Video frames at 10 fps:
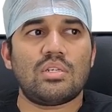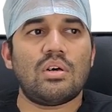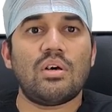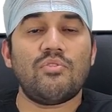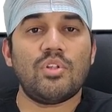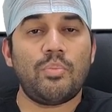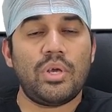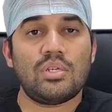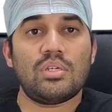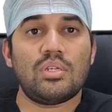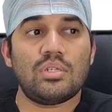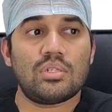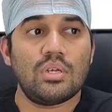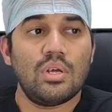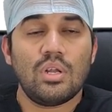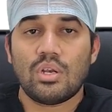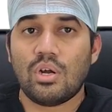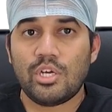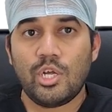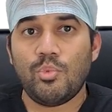or if the patient is
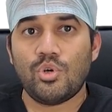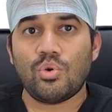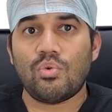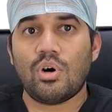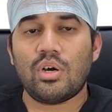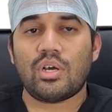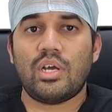not able to walk,